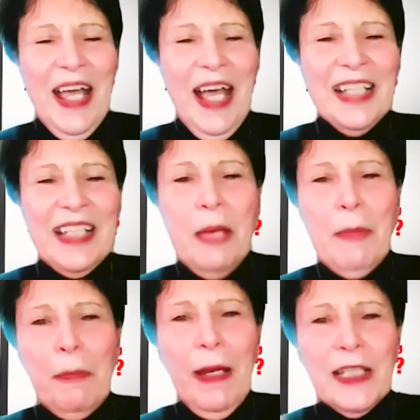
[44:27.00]
as I had
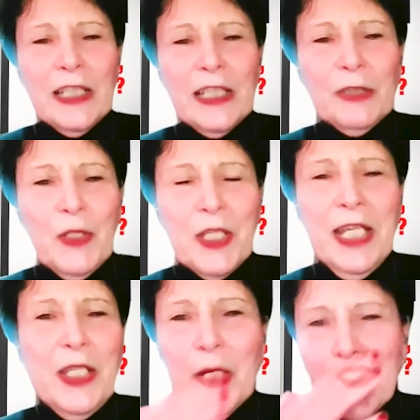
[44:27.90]
my practice for
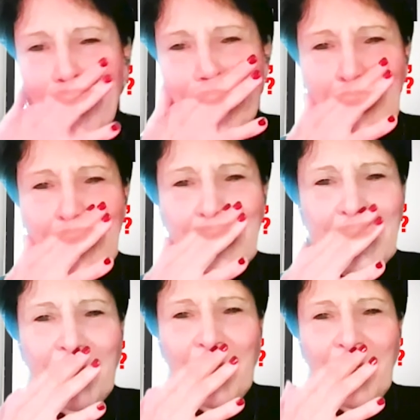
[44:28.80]
10 years and I started at
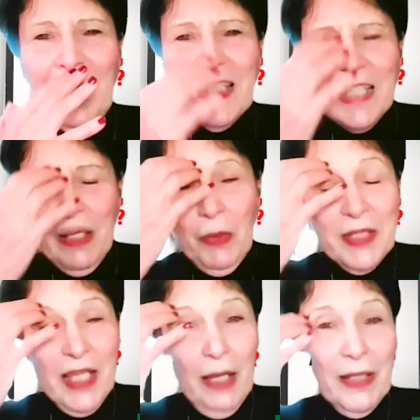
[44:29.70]
the very end, someone would
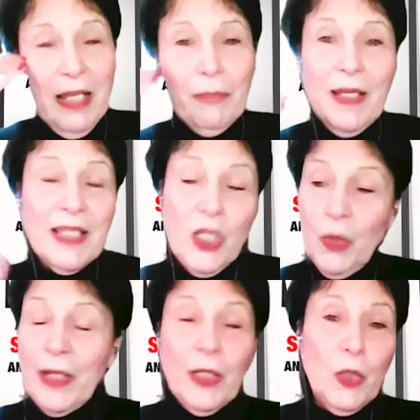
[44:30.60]
tell me something. I said, you
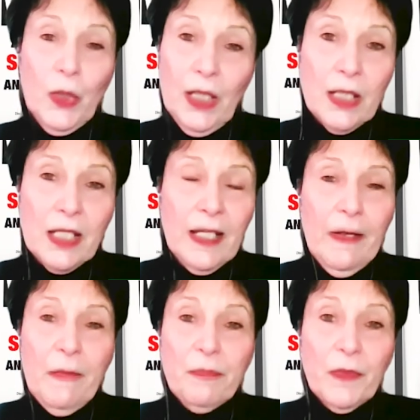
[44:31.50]
either do this,
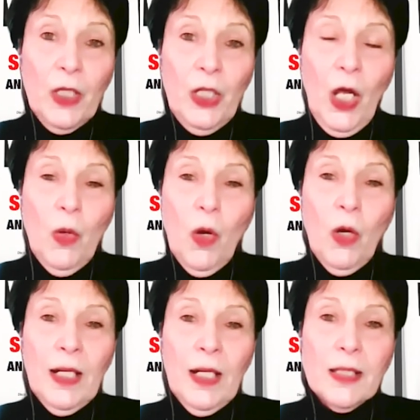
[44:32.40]
you know,
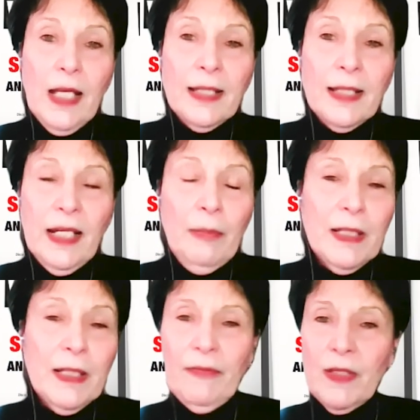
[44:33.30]
or else I said, I'm going
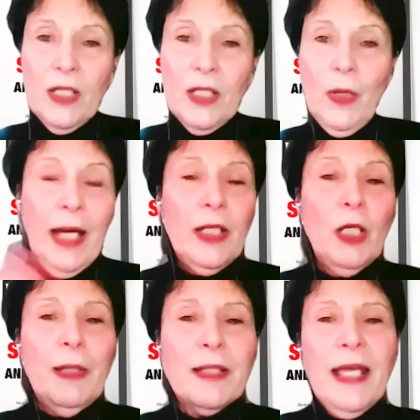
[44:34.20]
to have to send you out of
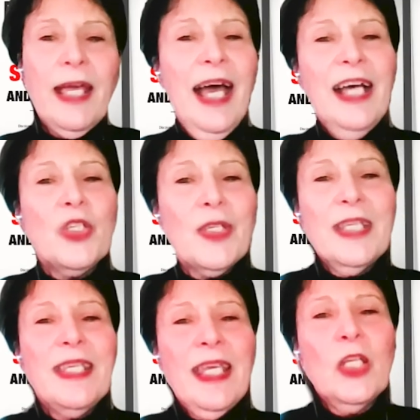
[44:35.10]
here because I
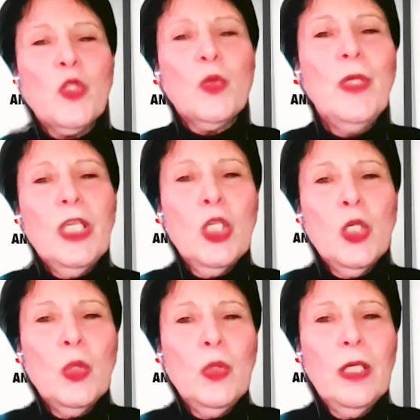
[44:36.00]
consciously can't treat
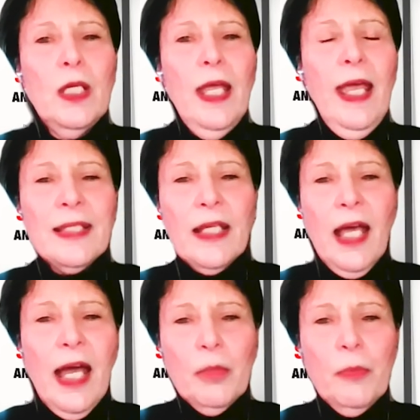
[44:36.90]
you as a
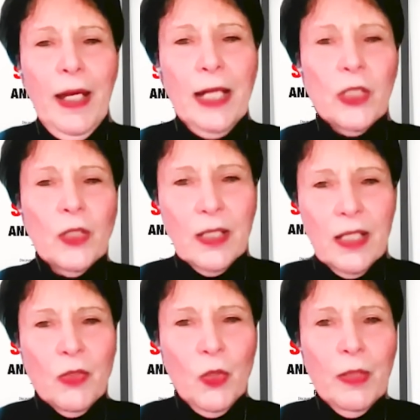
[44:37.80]
chiropractor. This
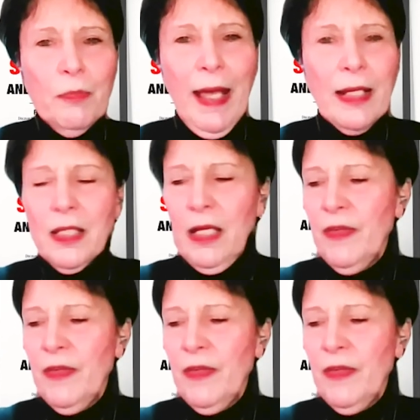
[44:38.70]
is doing back stuff.